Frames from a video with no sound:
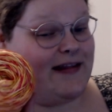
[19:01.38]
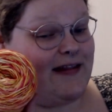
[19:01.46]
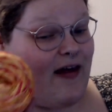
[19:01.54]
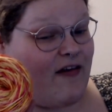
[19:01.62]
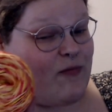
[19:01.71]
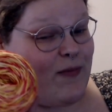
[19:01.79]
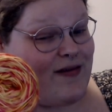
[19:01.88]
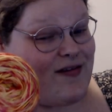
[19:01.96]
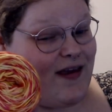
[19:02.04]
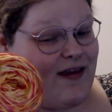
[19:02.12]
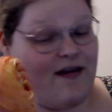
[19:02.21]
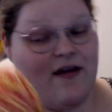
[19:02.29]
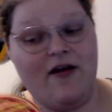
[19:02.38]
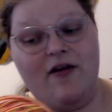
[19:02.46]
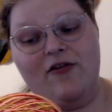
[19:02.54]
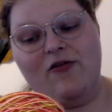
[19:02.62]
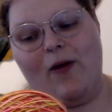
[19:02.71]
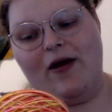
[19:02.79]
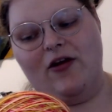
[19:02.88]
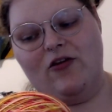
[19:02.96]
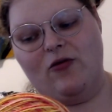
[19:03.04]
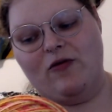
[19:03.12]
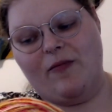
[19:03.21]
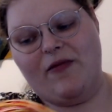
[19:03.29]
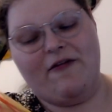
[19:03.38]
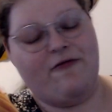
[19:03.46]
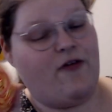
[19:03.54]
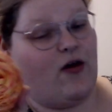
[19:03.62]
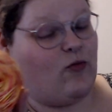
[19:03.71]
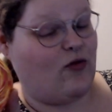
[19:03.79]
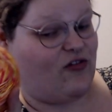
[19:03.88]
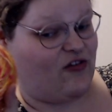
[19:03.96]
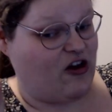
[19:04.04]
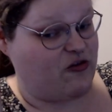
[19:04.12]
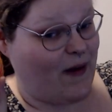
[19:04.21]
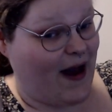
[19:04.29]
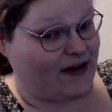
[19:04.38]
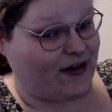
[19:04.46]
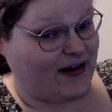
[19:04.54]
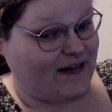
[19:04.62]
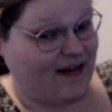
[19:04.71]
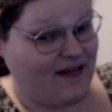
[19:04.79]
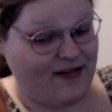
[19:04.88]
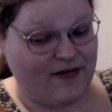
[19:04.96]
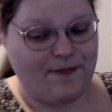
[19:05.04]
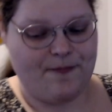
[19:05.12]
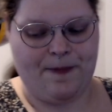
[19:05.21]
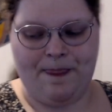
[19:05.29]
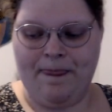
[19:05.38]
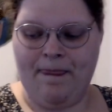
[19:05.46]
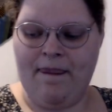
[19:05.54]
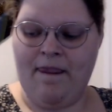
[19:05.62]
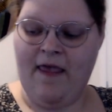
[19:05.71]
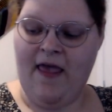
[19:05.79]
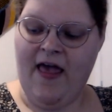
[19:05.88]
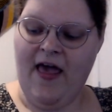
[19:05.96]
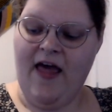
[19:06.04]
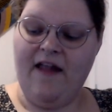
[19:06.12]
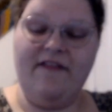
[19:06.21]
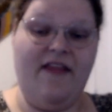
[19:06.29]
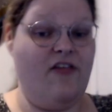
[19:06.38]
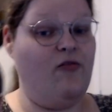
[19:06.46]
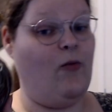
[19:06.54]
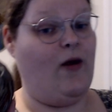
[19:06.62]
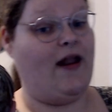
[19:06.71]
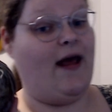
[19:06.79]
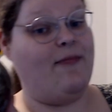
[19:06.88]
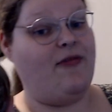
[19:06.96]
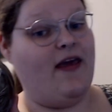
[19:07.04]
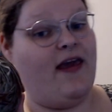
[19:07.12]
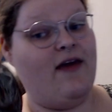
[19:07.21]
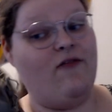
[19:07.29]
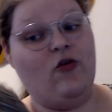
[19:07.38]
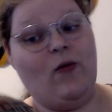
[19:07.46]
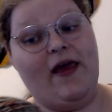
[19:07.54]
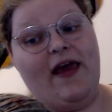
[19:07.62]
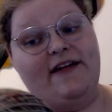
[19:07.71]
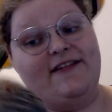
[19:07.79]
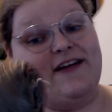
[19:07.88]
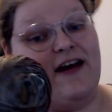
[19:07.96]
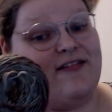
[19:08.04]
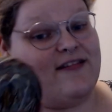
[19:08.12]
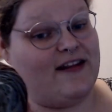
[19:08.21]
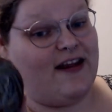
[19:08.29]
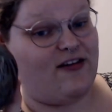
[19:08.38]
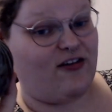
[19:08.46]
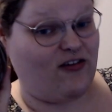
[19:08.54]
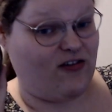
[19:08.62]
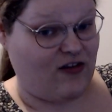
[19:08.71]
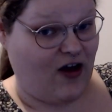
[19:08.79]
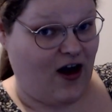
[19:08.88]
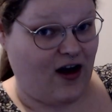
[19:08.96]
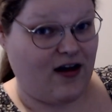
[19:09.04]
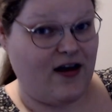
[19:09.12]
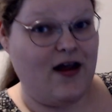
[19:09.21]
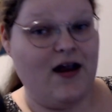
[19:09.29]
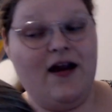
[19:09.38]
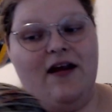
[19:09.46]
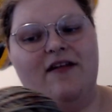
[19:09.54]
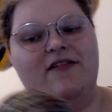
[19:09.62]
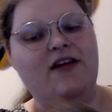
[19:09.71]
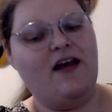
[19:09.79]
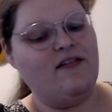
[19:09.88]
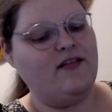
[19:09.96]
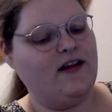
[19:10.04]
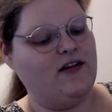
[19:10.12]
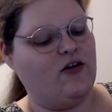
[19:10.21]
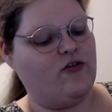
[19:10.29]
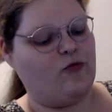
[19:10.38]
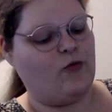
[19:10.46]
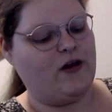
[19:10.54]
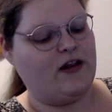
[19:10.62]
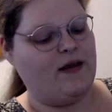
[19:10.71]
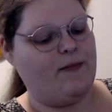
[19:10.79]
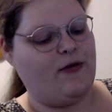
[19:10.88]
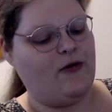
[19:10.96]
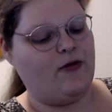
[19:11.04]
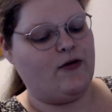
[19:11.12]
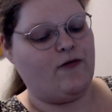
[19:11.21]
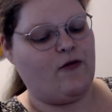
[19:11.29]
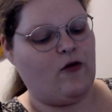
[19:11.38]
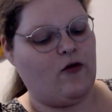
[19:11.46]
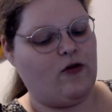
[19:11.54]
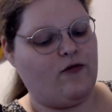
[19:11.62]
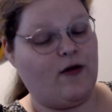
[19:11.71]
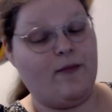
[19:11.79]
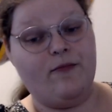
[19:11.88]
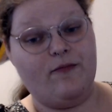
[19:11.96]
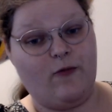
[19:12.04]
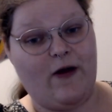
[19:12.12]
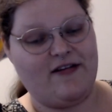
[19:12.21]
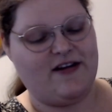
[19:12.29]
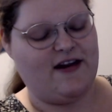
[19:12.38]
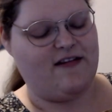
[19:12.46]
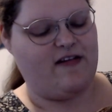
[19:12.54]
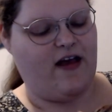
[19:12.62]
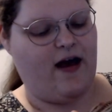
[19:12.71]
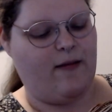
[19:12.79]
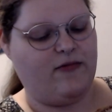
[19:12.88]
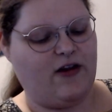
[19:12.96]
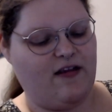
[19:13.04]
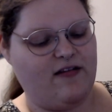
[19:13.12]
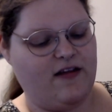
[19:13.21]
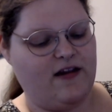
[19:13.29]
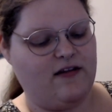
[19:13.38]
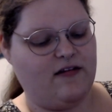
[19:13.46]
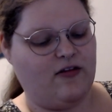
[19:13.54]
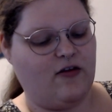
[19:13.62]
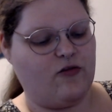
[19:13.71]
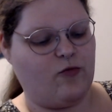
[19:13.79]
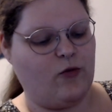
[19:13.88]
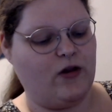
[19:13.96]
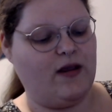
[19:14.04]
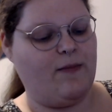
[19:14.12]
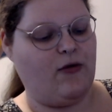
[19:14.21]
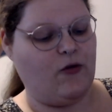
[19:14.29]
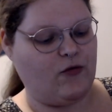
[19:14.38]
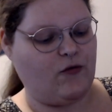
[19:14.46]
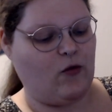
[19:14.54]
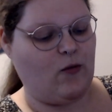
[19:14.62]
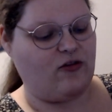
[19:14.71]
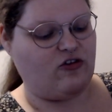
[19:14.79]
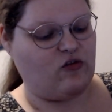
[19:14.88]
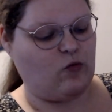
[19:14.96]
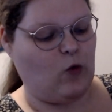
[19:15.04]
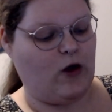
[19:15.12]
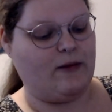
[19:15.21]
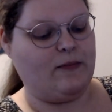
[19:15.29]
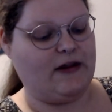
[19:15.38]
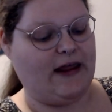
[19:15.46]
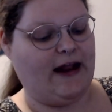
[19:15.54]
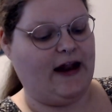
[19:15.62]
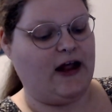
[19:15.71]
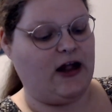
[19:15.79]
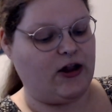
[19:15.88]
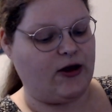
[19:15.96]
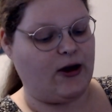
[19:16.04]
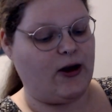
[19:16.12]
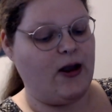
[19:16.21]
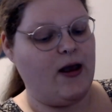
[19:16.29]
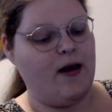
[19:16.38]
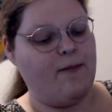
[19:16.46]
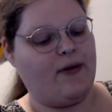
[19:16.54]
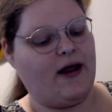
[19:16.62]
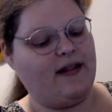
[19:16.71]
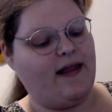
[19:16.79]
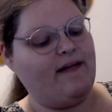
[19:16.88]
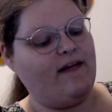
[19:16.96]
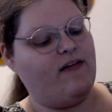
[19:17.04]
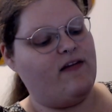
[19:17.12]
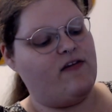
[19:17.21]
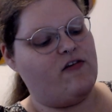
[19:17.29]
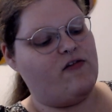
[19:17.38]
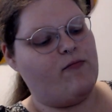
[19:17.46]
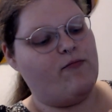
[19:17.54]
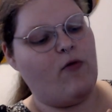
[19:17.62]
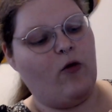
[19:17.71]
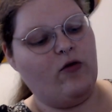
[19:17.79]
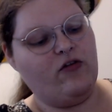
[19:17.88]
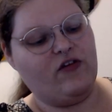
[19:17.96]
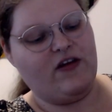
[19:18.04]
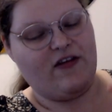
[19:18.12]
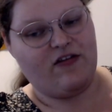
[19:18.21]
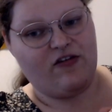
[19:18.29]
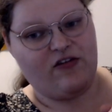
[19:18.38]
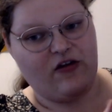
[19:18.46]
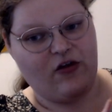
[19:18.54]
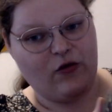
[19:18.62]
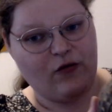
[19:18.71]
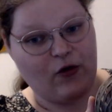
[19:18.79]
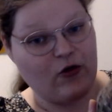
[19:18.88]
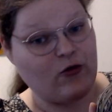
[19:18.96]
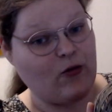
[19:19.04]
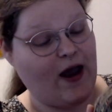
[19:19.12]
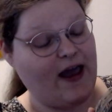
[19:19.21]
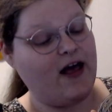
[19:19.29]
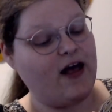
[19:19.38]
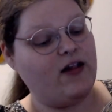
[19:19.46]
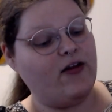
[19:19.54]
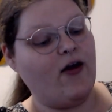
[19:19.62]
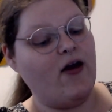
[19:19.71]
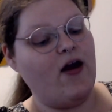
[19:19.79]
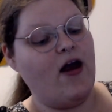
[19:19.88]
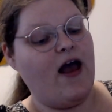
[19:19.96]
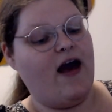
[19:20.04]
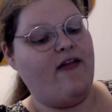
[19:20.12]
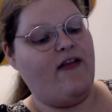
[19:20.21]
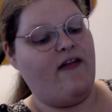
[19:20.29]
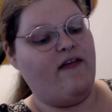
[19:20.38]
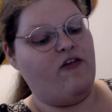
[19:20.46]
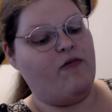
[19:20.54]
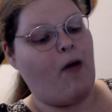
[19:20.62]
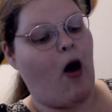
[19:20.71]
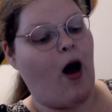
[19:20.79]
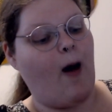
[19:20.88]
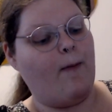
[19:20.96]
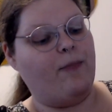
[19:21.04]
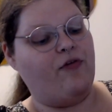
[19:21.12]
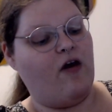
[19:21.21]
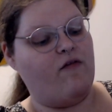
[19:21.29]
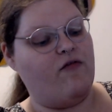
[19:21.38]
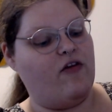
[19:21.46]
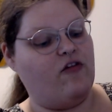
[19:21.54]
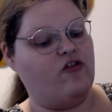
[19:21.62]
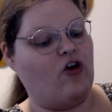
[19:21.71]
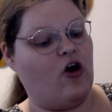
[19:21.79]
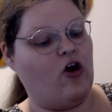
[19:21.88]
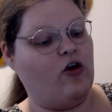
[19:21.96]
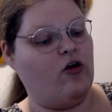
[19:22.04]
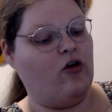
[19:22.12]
less busy, so I could do something fun with stitch pattern in this. This one I'm thinking of doing a Dustland sock, because Dustland looks really beautiful from West Knits. Dustland looks really beautiful with just one plain color, but I like that this is mostly this silver gray color, and then these pops of this dark